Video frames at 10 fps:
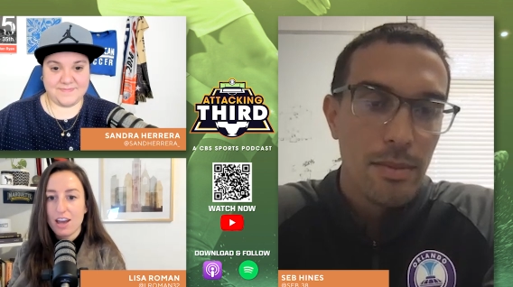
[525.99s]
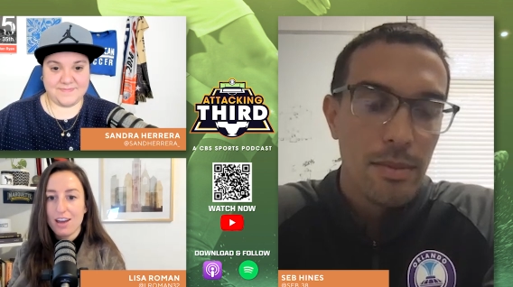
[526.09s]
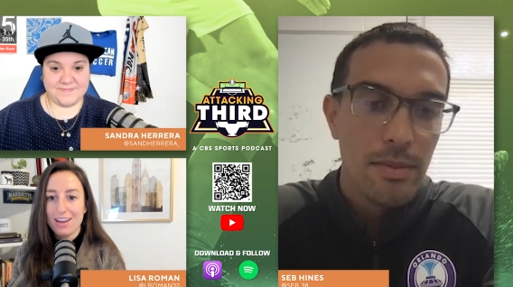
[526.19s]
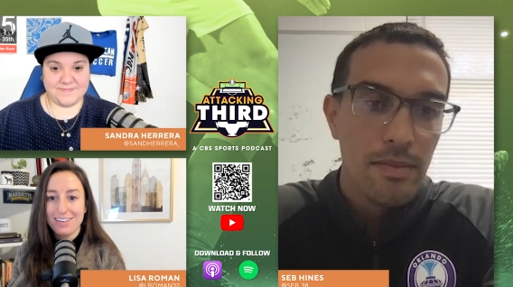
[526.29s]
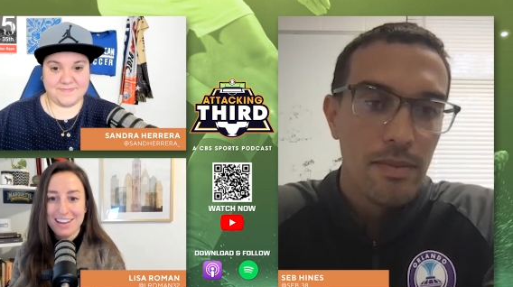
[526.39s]

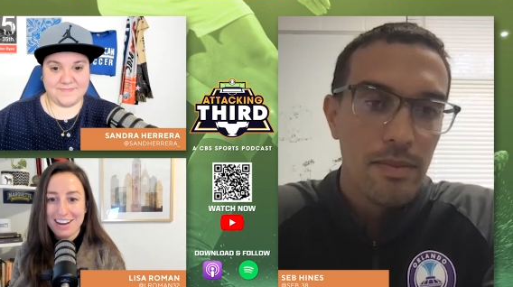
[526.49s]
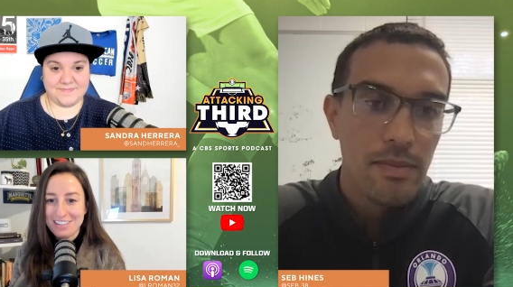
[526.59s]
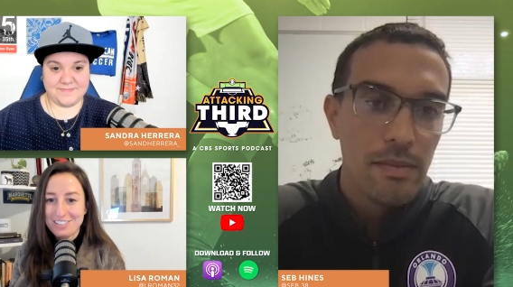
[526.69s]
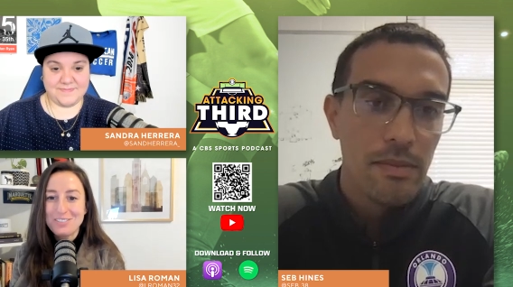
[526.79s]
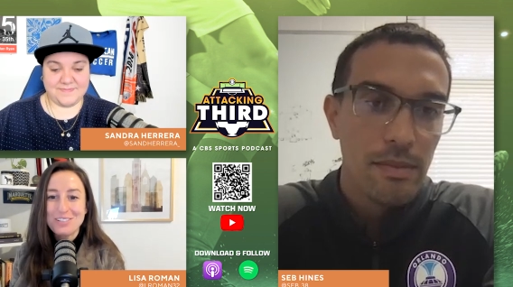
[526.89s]
Speaker 1: And, and then,
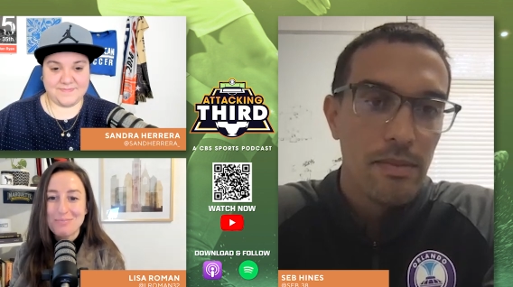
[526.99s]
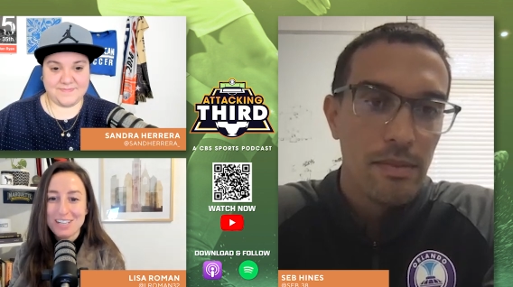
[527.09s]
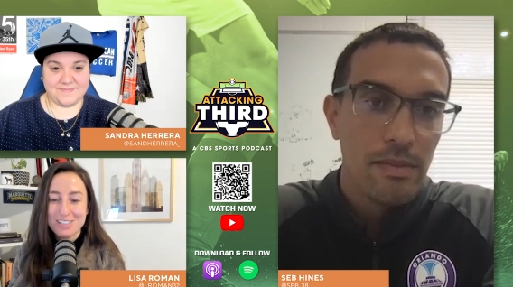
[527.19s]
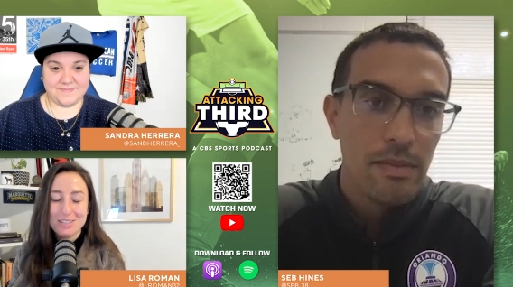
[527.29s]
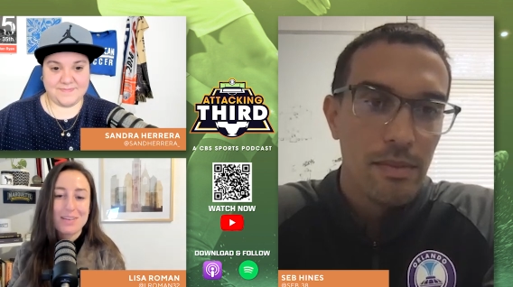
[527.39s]
as you just
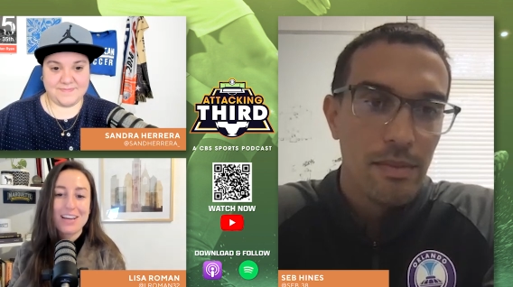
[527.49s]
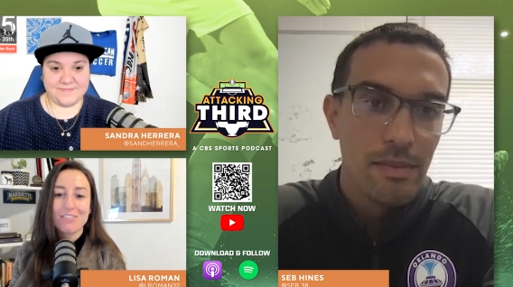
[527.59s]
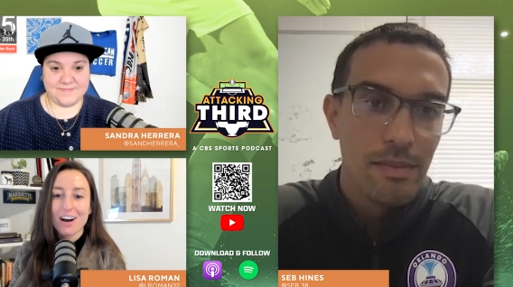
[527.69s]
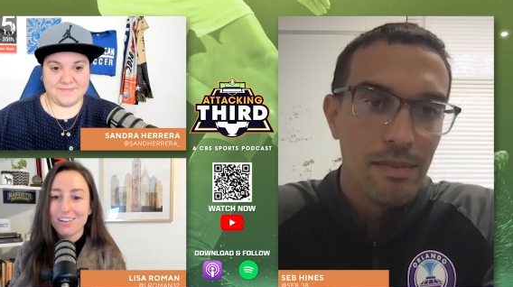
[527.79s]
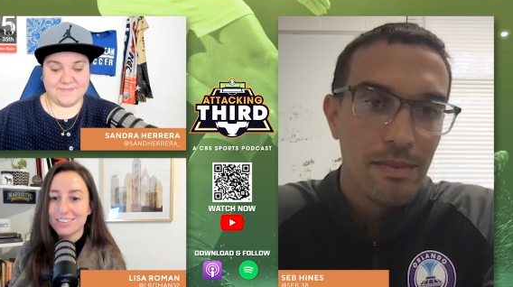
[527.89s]
mentioned, being a
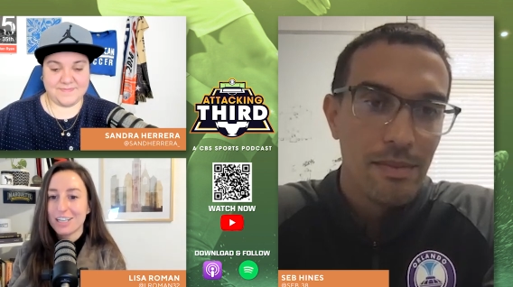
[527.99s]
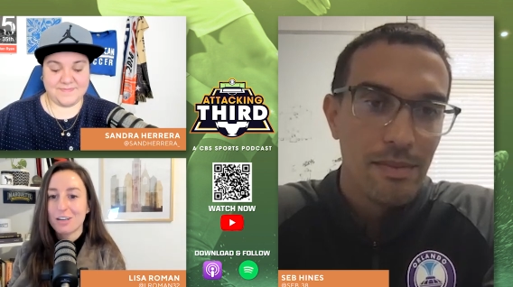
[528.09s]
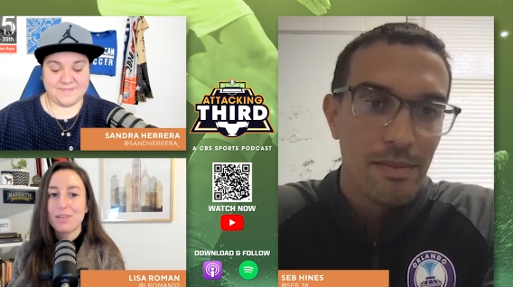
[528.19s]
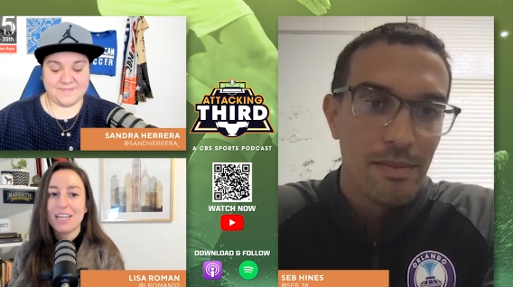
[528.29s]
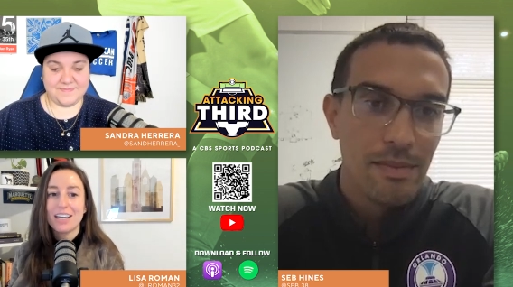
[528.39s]
volunteer,
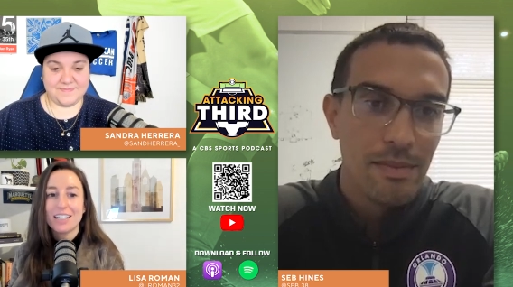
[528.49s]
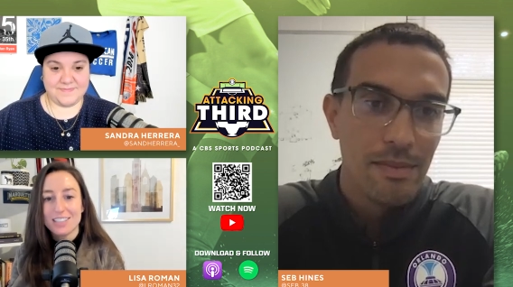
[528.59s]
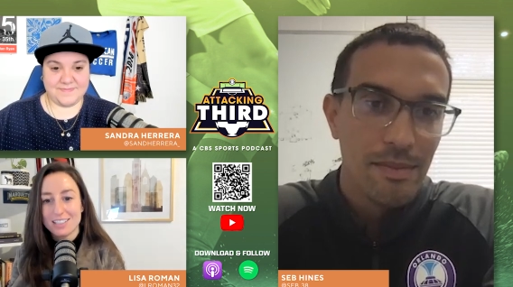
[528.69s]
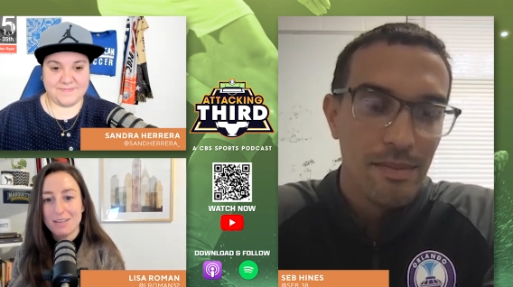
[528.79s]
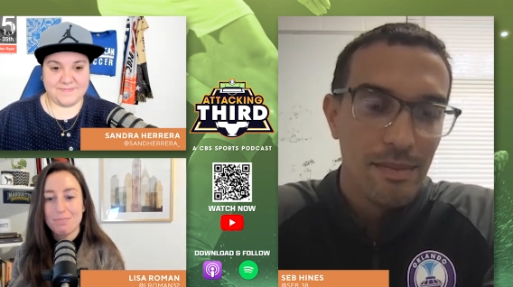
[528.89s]
being an
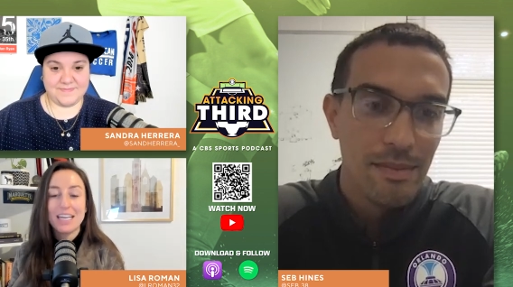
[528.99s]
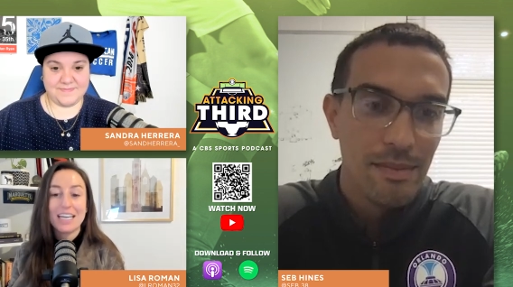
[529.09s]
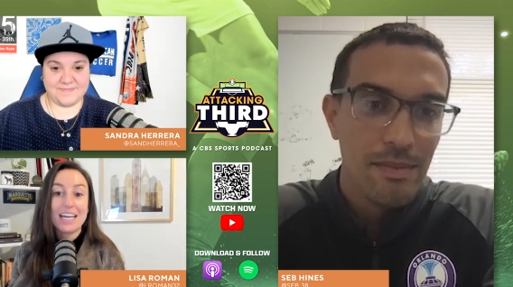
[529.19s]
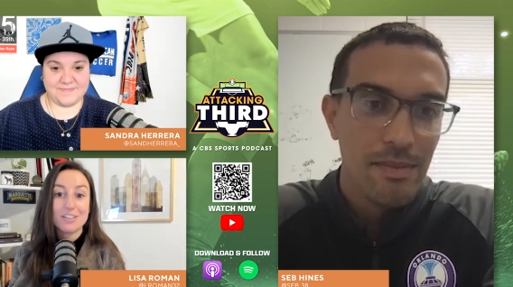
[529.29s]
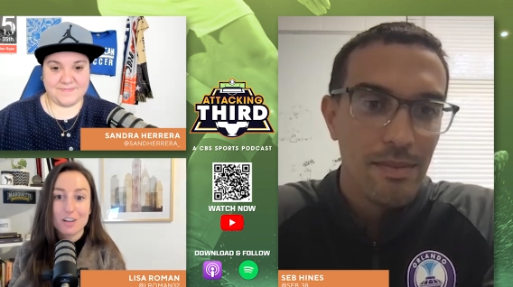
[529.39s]
assistant, being an
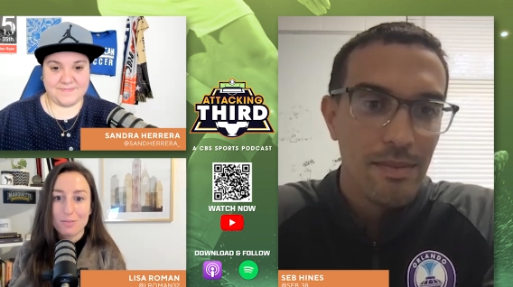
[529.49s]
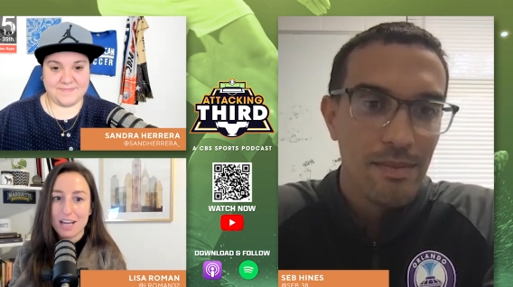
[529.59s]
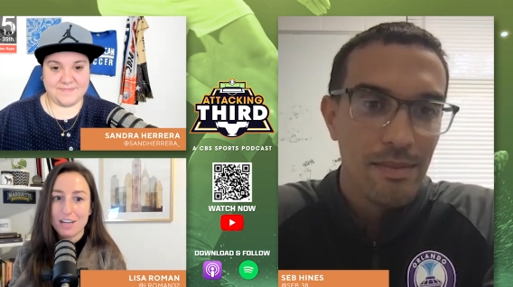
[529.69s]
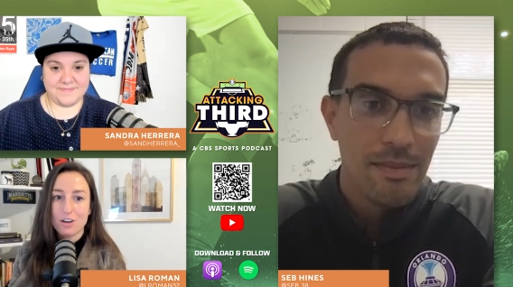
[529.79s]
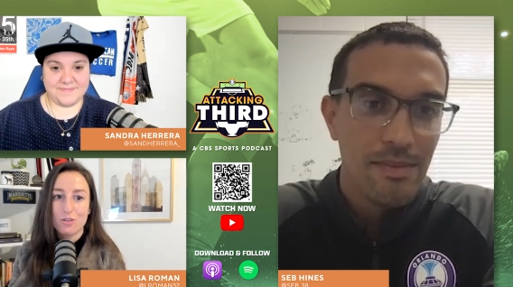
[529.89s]
interim
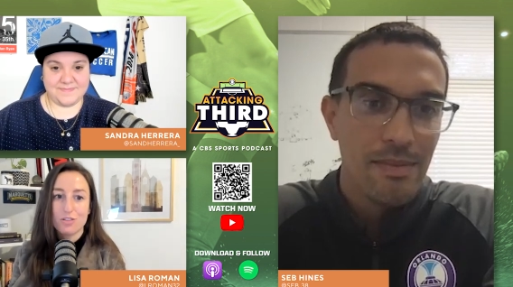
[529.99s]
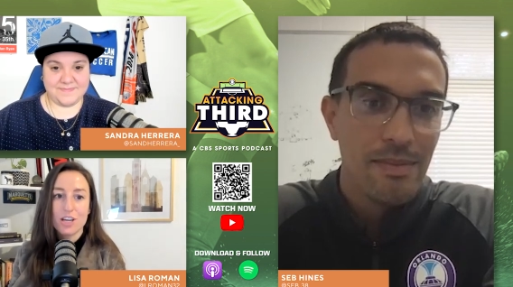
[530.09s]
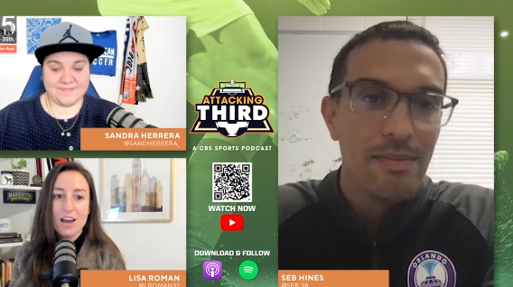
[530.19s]
head coach,